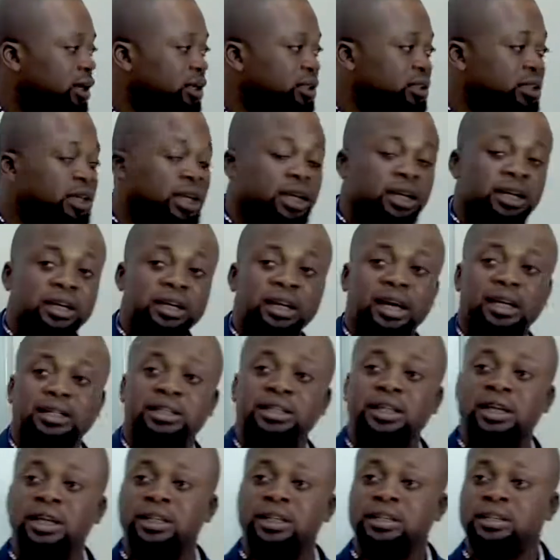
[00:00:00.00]
saying that
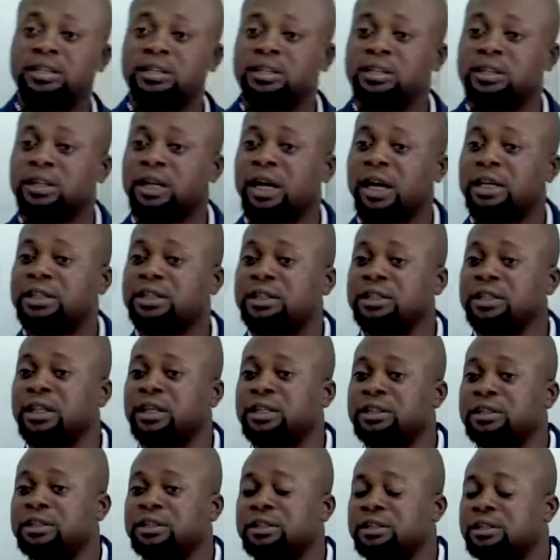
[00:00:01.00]
says
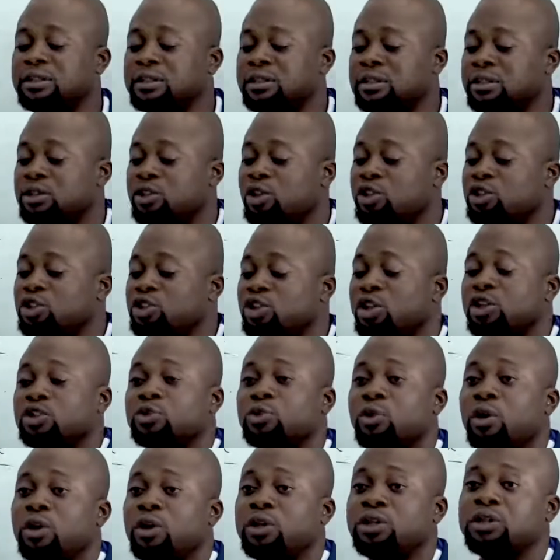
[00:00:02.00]
accidents don't just
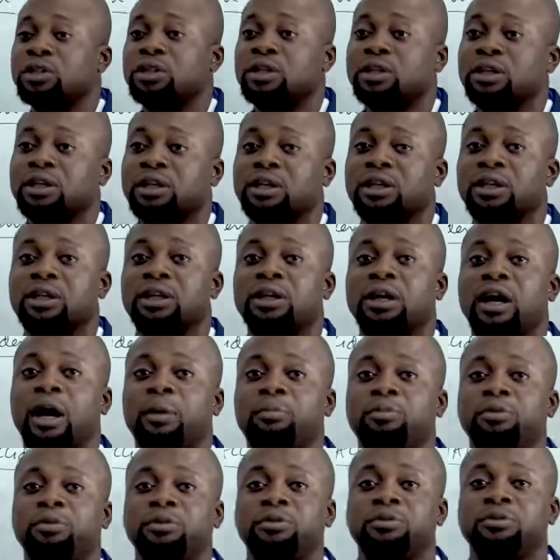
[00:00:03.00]
what?
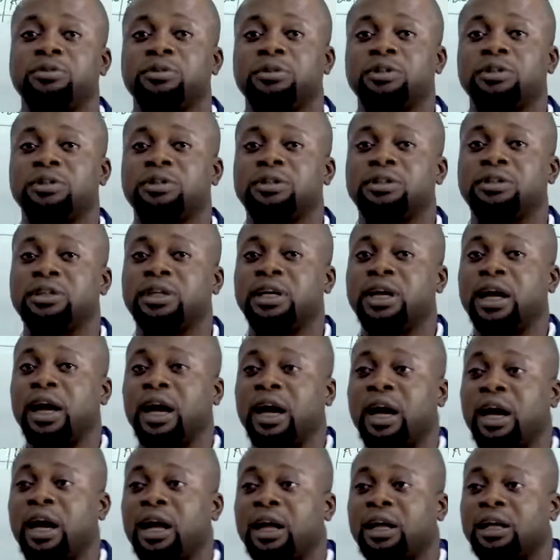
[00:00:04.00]
Happen. They
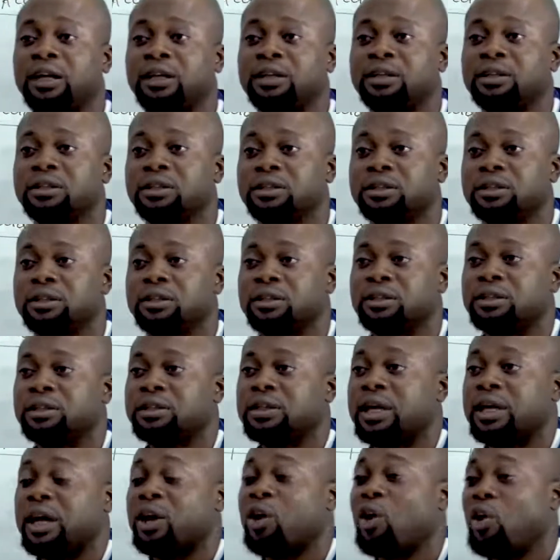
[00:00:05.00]
are
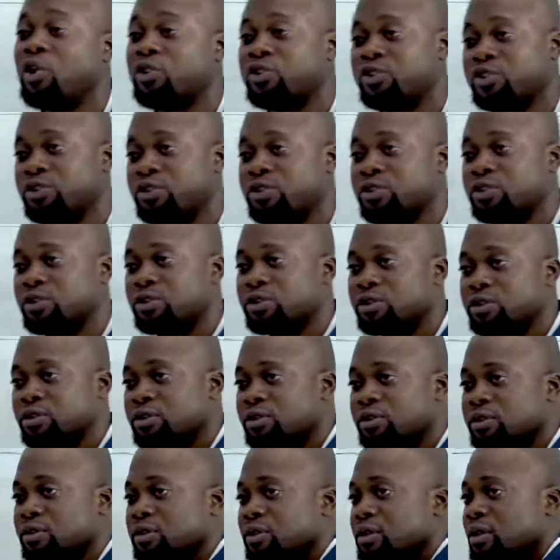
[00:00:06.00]
caused.
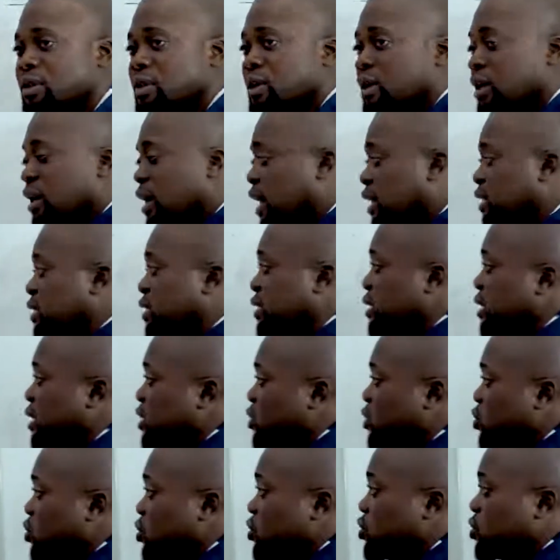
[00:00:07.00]

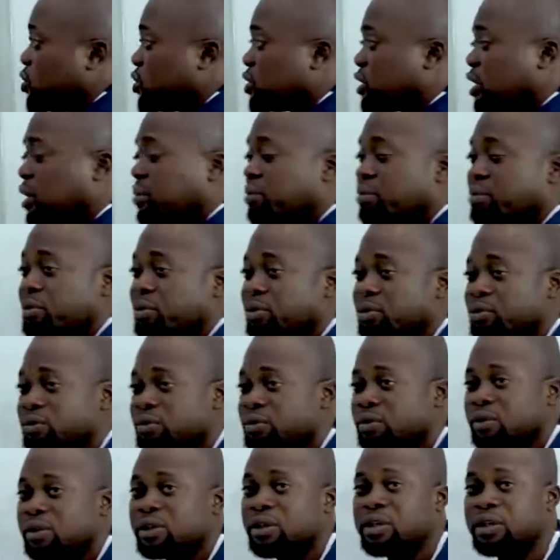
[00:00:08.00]
Accidents don't just happen,
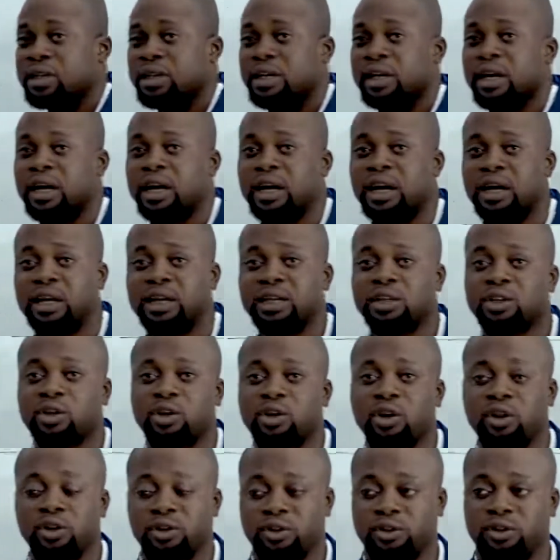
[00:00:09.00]
they are
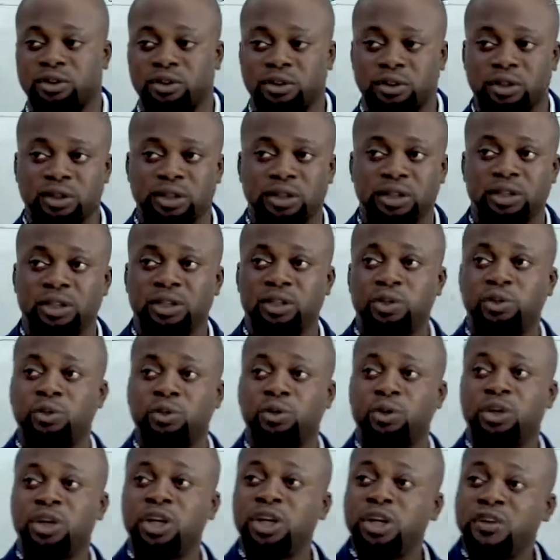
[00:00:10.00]
caused.
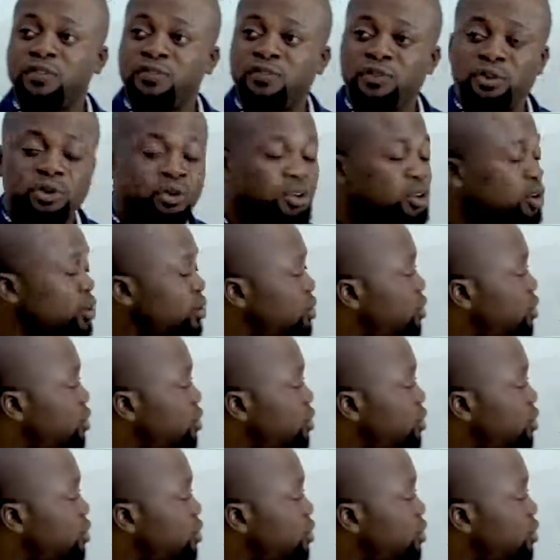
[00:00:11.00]
So if you don't